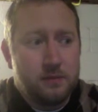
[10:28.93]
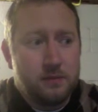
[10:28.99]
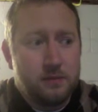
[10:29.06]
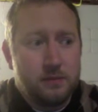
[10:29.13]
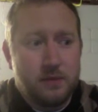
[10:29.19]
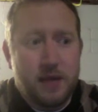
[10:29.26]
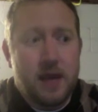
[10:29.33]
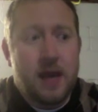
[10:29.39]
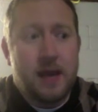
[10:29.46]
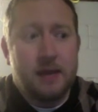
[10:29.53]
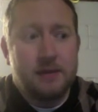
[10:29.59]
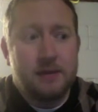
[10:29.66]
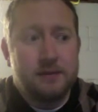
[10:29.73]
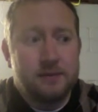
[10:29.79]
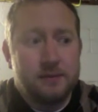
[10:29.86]

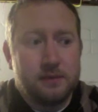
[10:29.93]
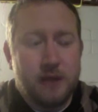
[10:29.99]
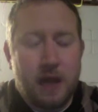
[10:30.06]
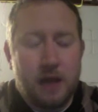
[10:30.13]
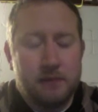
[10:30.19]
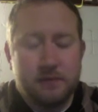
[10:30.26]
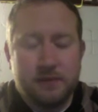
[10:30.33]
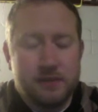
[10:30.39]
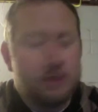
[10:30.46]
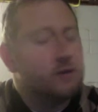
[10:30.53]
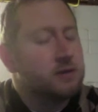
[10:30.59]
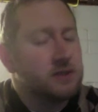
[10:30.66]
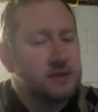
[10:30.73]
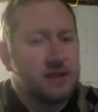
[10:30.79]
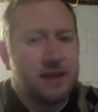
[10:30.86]
that I'm still
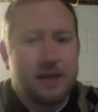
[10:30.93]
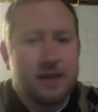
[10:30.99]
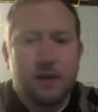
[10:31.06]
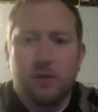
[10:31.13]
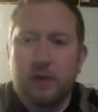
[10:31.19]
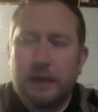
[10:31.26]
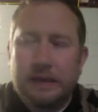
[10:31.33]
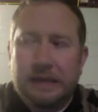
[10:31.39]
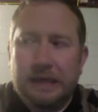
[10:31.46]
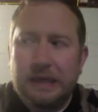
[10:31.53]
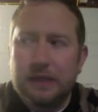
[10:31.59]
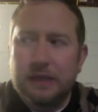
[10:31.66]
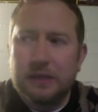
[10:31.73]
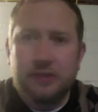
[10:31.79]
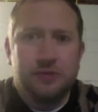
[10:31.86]
just like, okay, God,
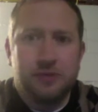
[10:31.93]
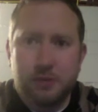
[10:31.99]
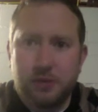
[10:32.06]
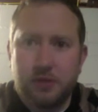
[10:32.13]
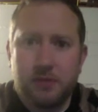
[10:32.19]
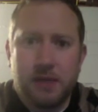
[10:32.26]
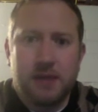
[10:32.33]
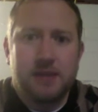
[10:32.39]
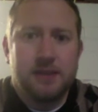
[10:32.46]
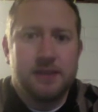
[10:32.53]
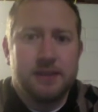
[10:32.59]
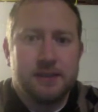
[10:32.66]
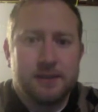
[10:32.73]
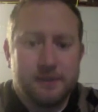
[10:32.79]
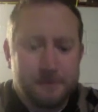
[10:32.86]
are you sure about
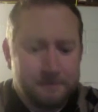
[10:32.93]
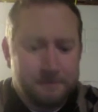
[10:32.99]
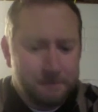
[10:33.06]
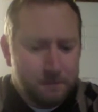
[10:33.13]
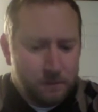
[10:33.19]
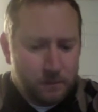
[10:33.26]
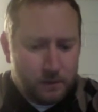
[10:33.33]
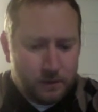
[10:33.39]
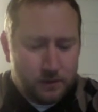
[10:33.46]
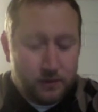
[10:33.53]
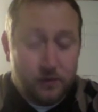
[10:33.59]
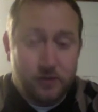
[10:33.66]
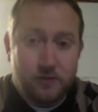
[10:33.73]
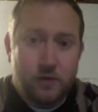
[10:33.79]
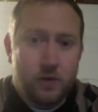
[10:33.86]
this? So
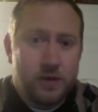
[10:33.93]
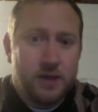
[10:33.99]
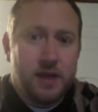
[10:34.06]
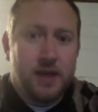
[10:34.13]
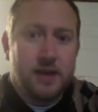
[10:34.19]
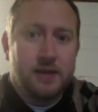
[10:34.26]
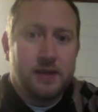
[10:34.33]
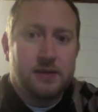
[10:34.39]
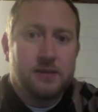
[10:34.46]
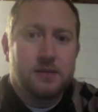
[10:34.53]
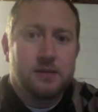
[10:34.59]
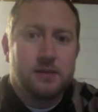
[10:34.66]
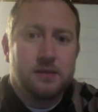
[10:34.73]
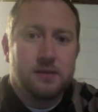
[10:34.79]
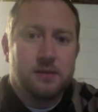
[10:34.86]
there's 40 days
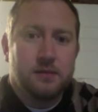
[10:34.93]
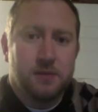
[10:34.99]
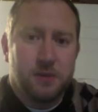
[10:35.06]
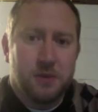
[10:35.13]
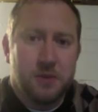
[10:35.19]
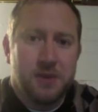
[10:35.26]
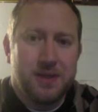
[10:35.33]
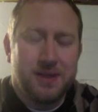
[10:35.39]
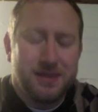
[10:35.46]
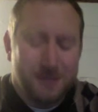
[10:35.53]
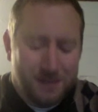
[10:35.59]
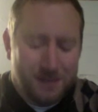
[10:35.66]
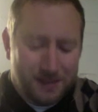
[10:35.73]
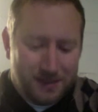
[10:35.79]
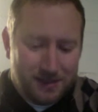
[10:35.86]
between
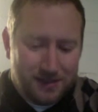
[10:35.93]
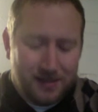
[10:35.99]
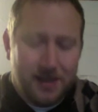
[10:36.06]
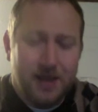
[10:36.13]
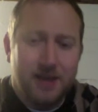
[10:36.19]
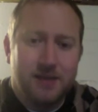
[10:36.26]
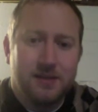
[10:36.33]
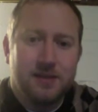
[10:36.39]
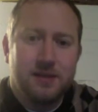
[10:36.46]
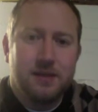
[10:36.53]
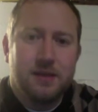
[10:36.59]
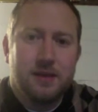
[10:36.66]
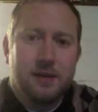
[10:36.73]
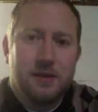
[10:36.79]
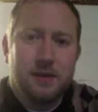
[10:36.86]
then
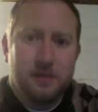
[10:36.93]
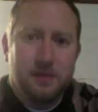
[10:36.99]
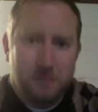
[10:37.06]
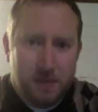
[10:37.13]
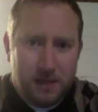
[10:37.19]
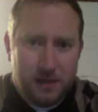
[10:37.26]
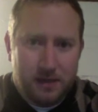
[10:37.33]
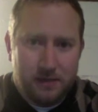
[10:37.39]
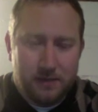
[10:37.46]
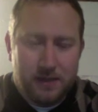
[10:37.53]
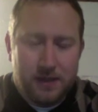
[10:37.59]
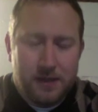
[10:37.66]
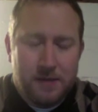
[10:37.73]
the beginning of Lent.